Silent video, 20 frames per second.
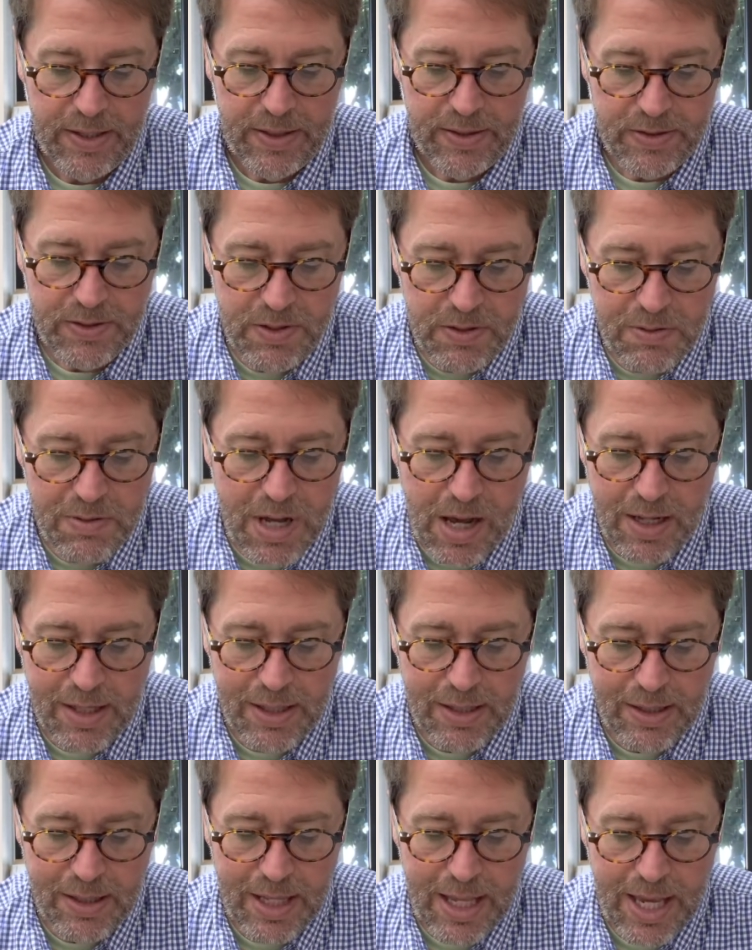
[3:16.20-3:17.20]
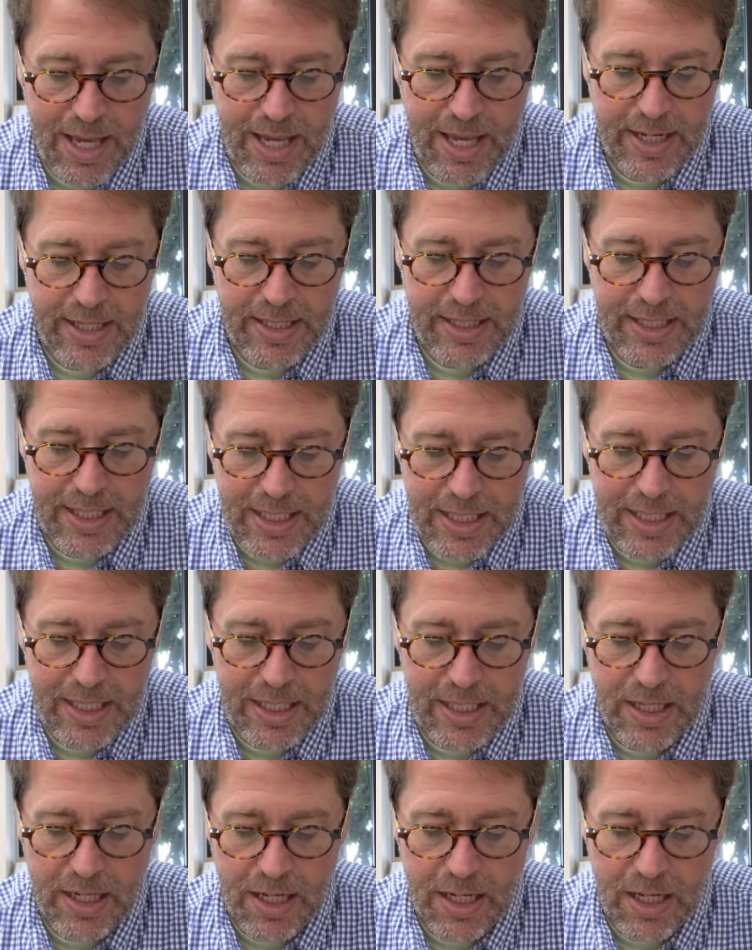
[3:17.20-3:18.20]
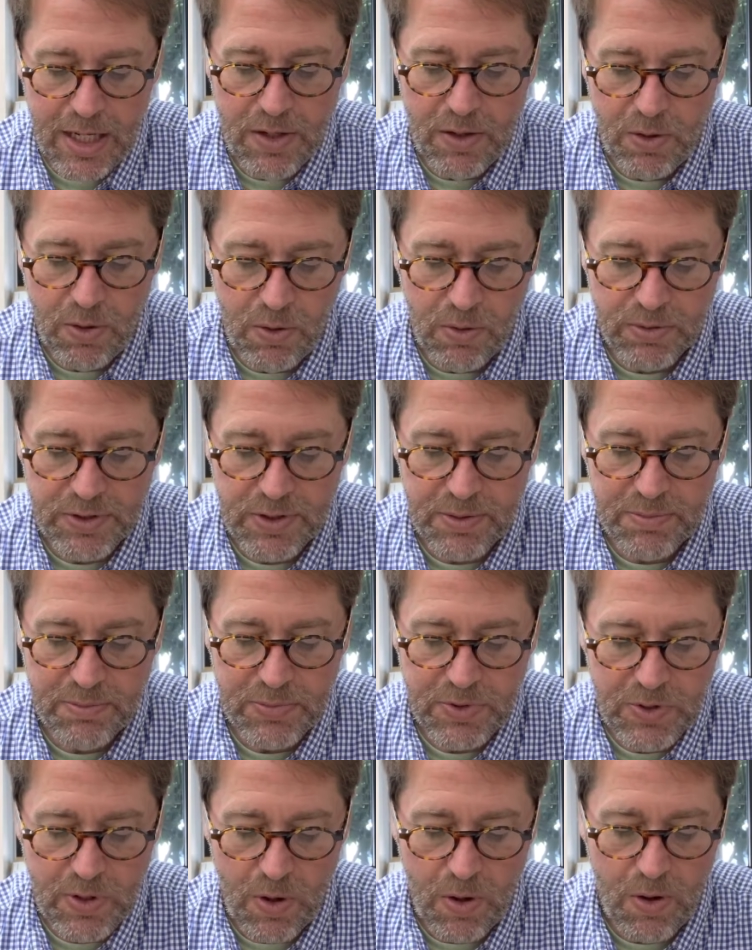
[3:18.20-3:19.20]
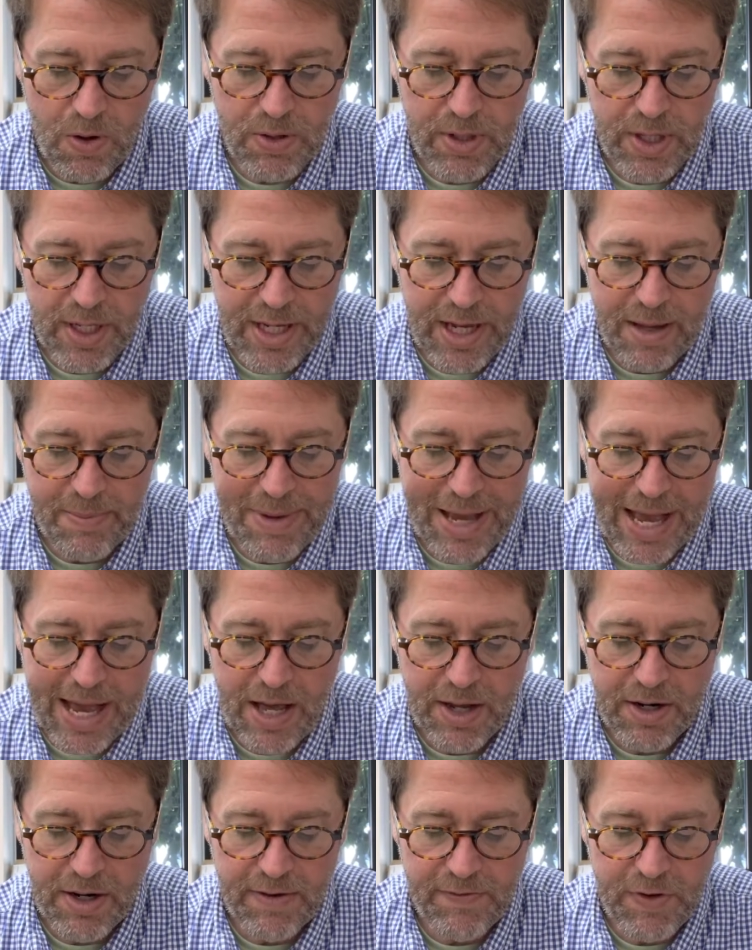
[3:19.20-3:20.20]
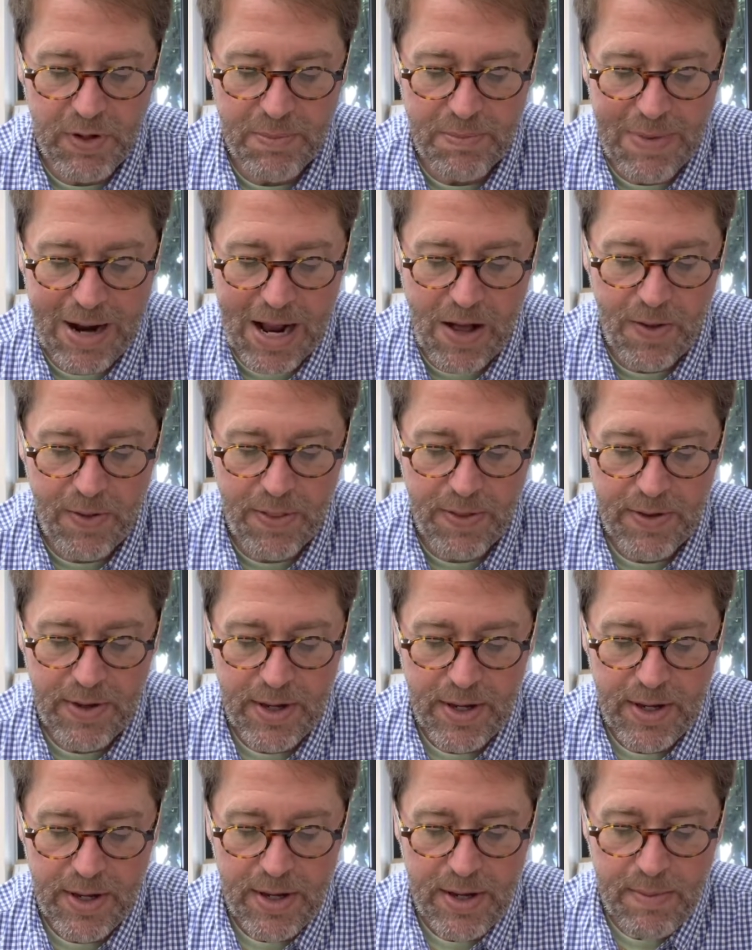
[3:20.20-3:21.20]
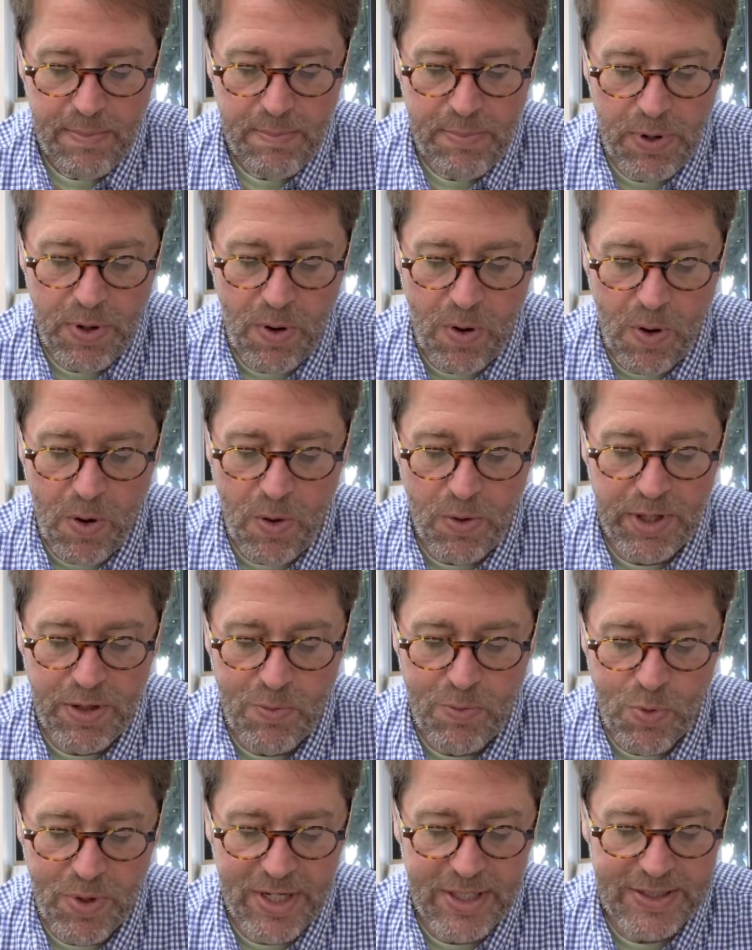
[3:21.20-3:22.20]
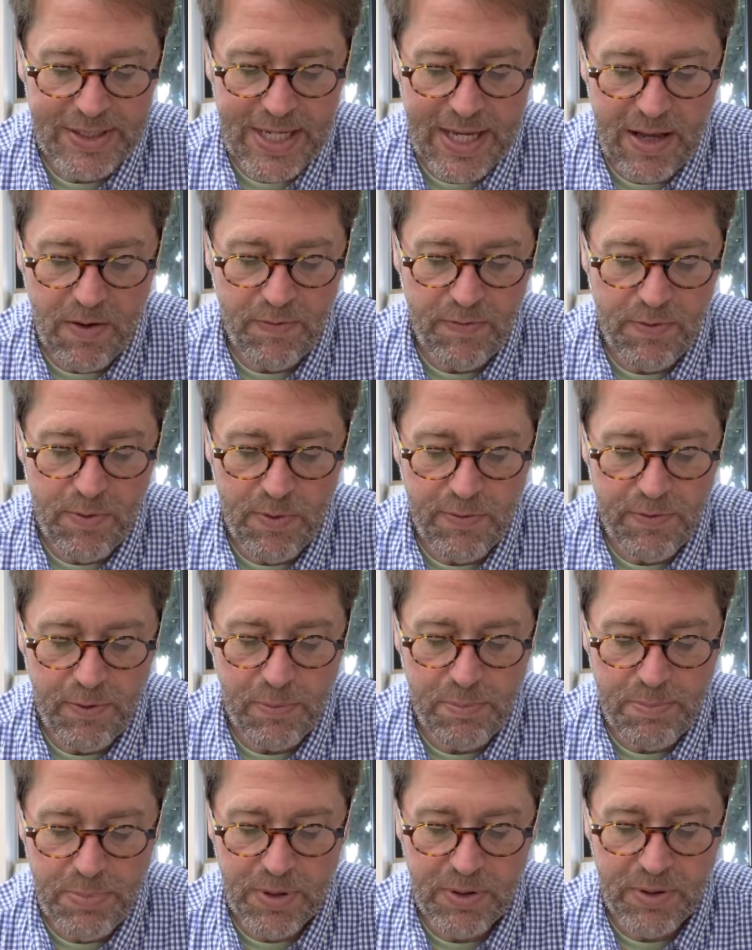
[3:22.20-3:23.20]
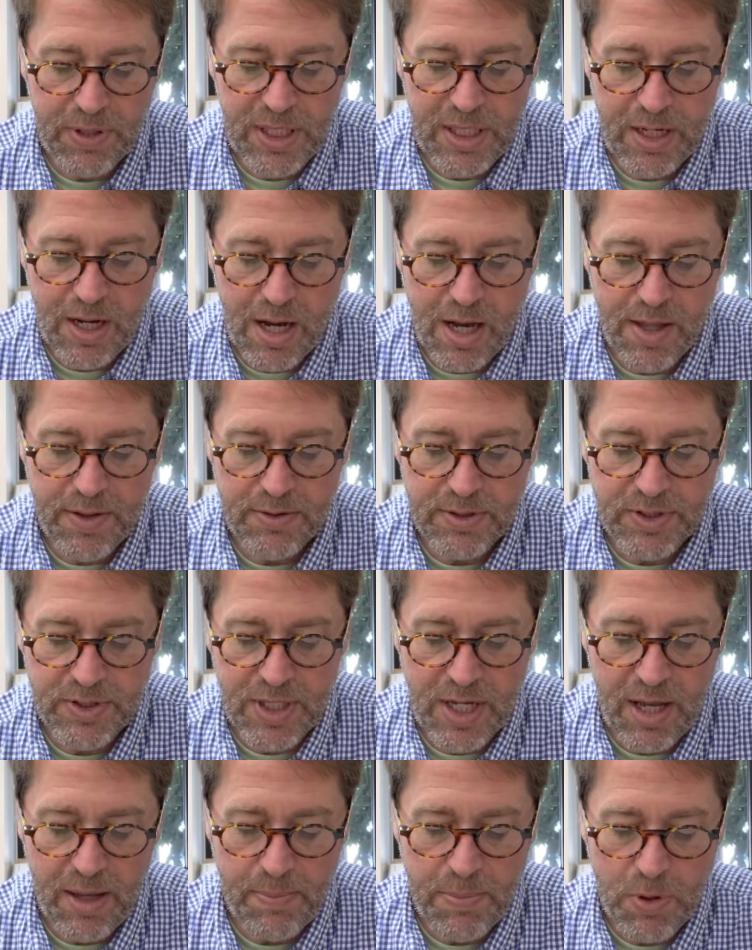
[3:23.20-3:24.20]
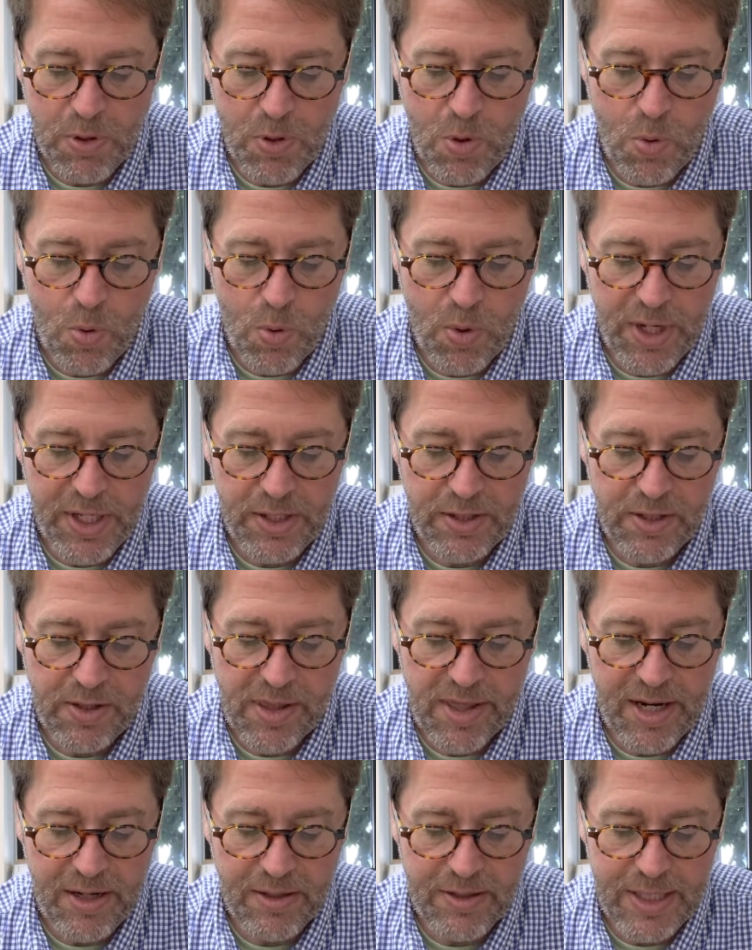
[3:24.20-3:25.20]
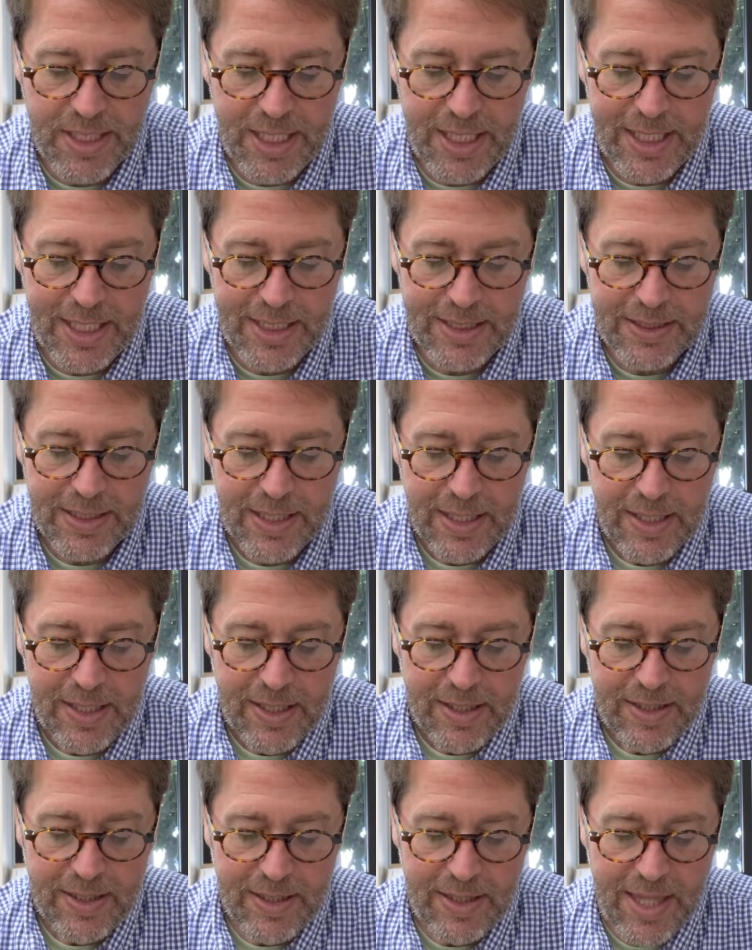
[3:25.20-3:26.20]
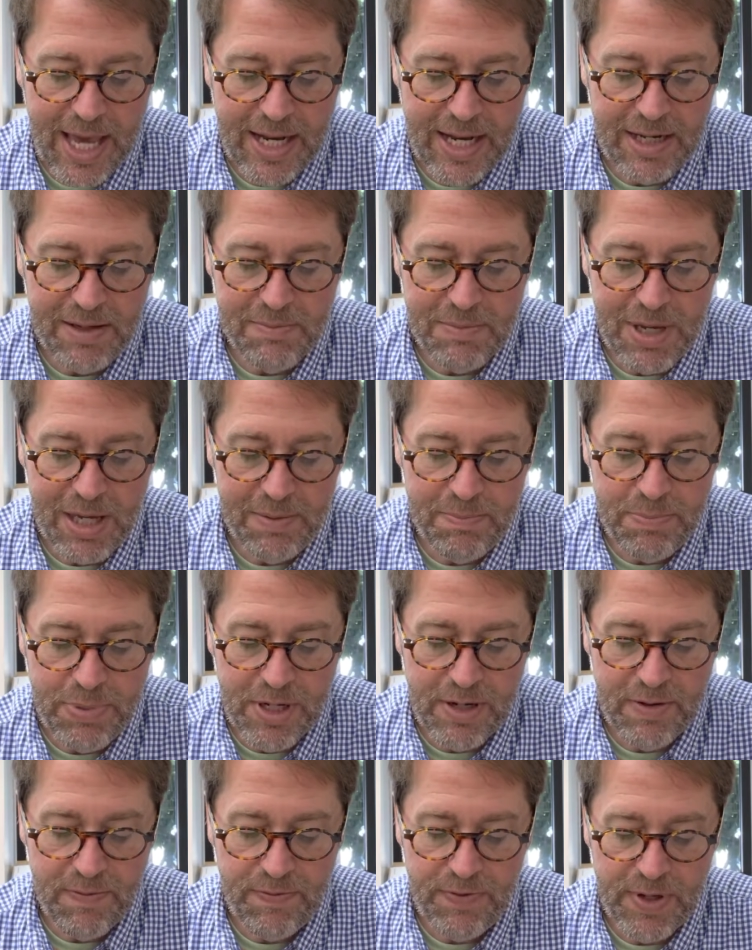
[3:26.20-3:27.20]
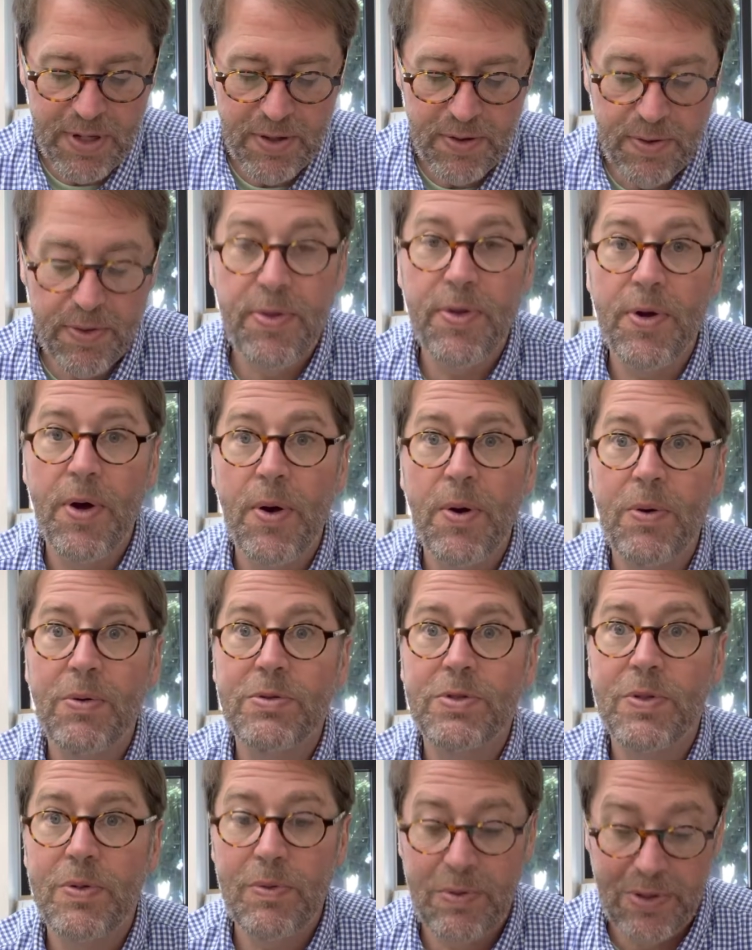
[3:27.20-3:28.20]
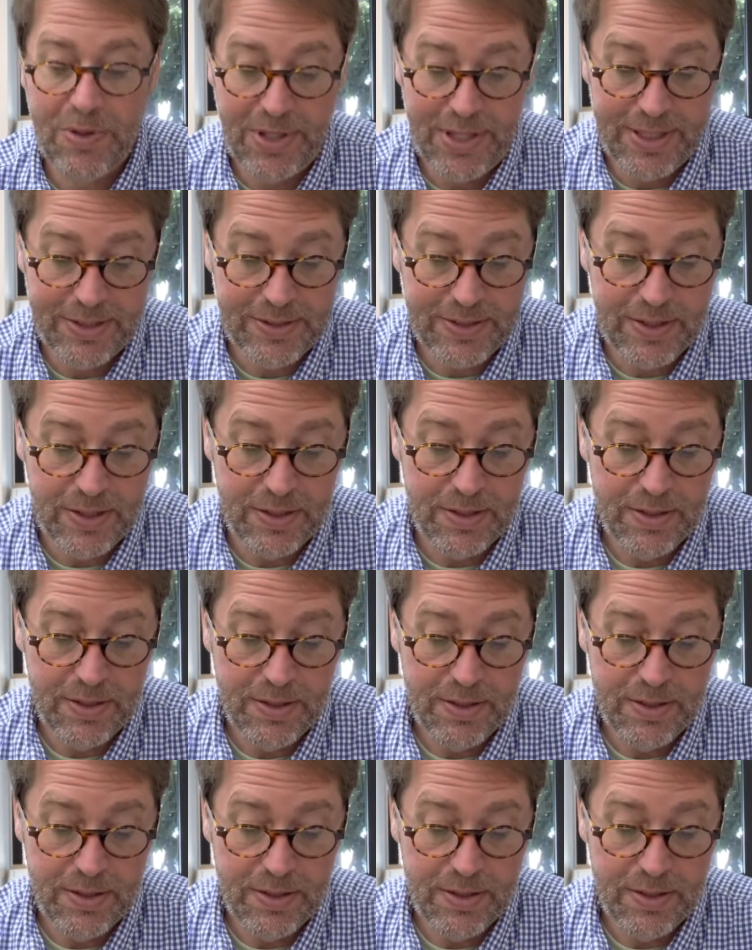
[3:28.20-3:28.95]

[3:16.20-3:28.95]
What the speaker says: Do not let any unwholesome talk come out of your mouth, but only what is helpful for building others up according to their needs, that it may benefit those who listen.